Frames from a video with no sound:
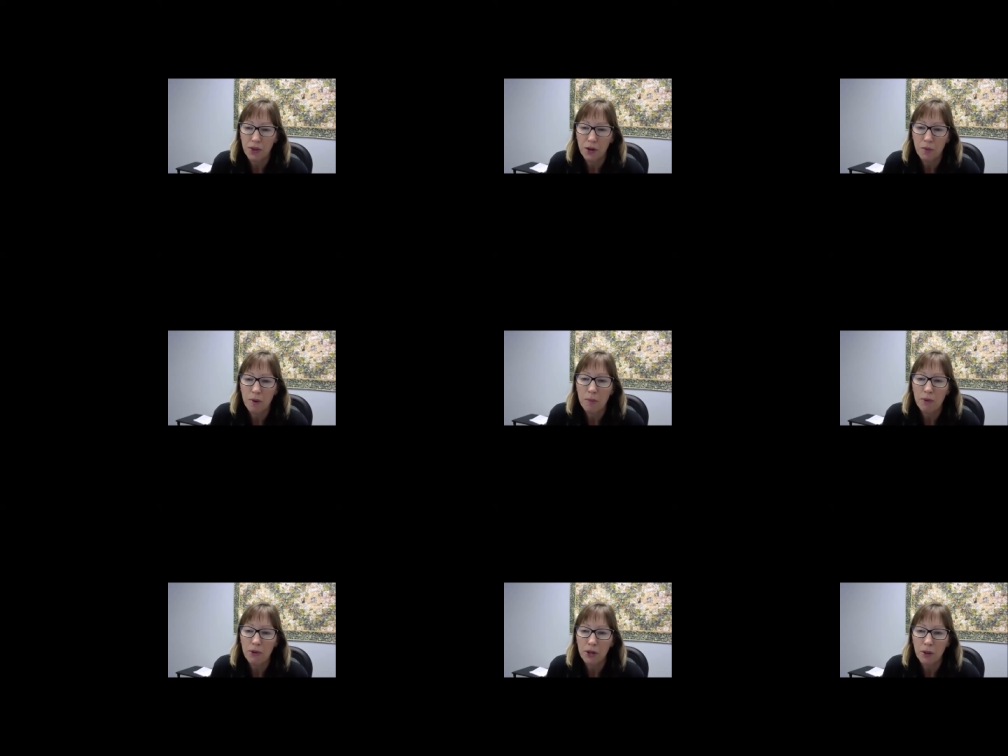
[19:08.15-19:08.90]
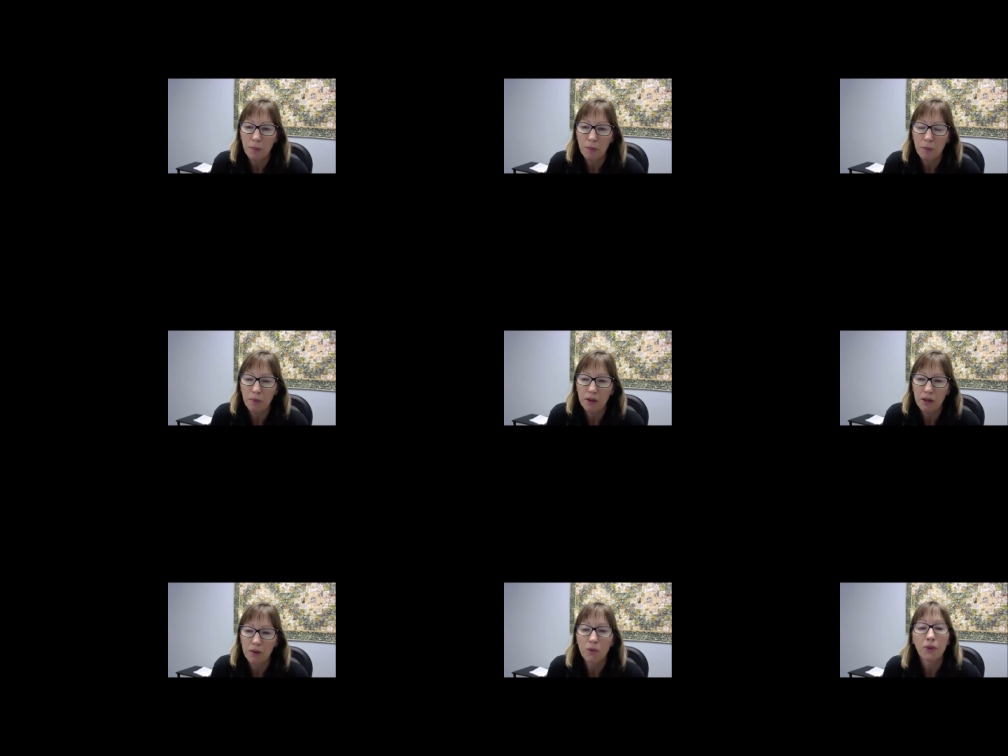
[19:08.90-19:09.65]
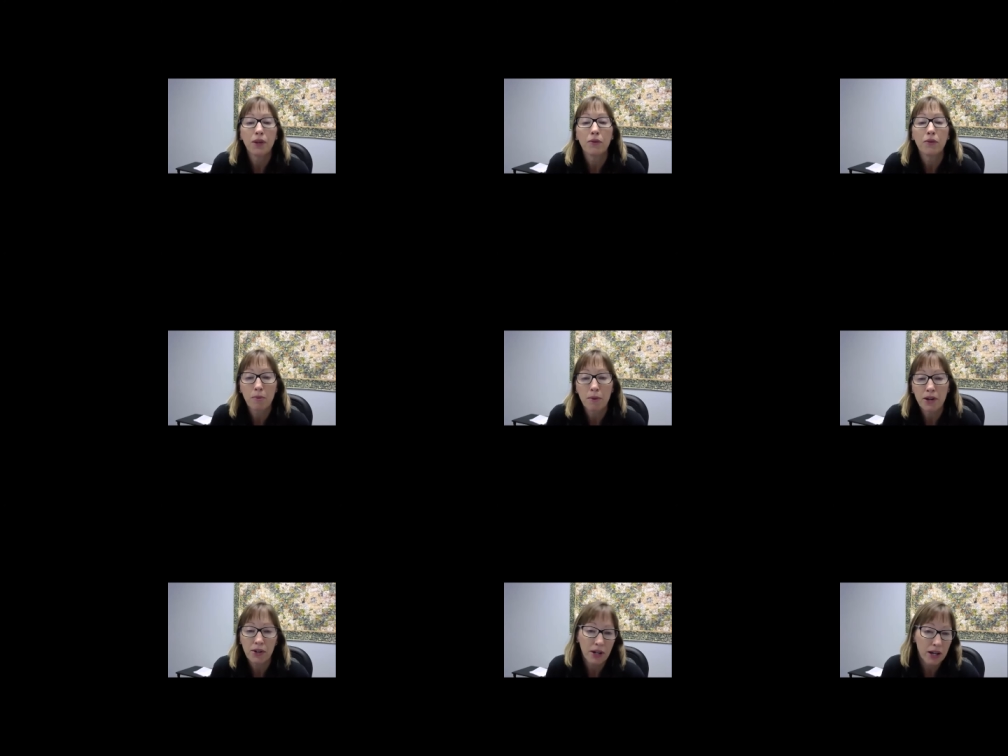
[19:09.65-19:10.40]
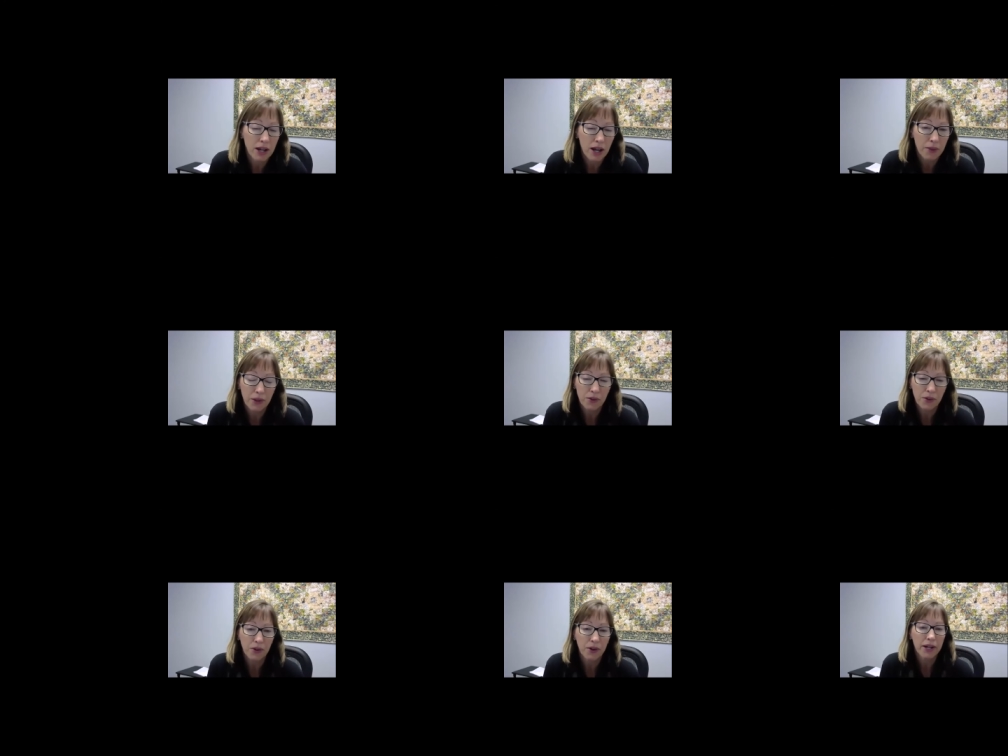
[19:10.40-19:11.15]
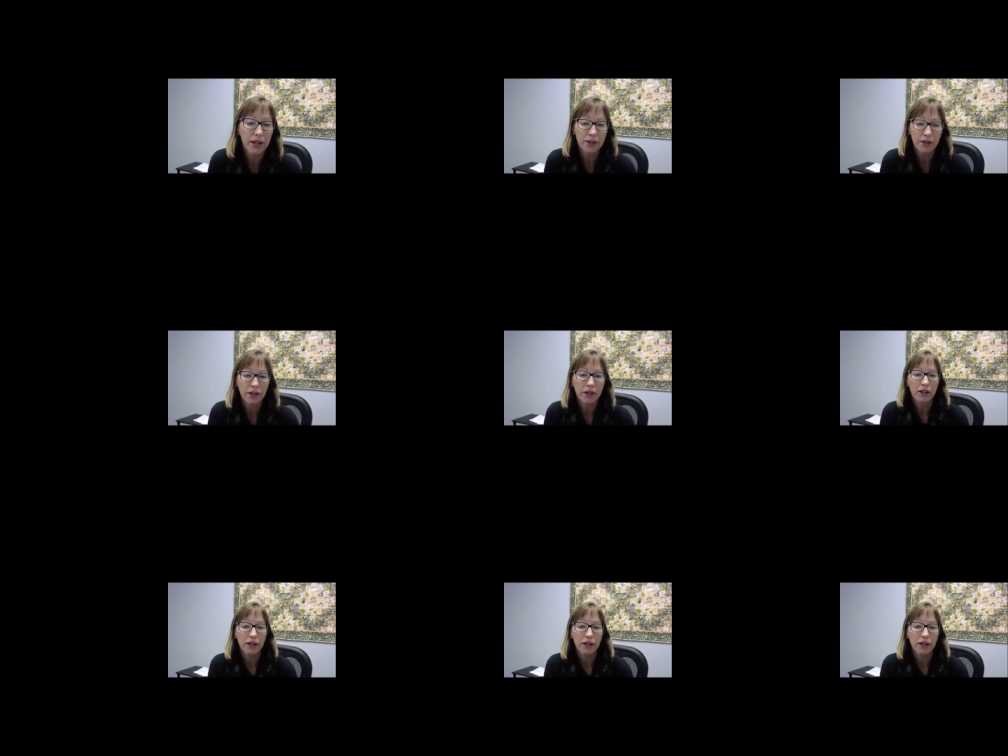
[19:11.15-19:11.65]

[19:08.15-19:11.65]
their membership, with the information. I think it's a great idea